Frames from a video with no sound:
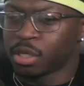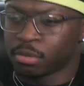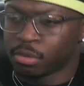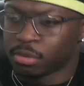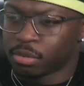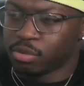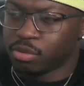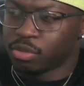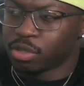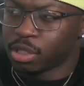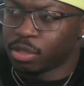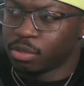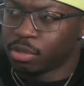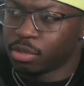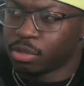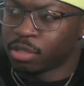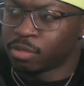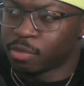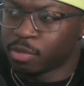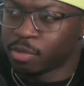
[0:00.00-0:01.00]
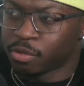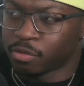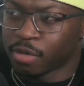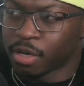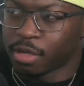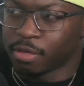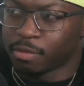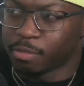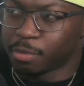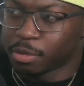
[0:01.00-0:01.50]
you say you couldn't win the rap?
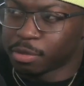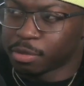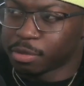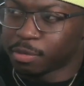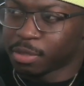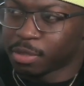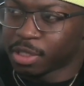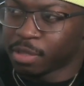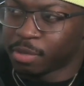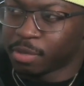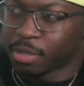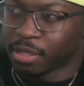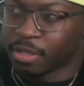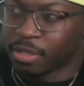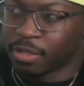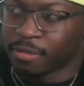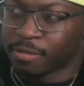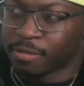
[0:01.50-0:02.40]
What's, what's I mean,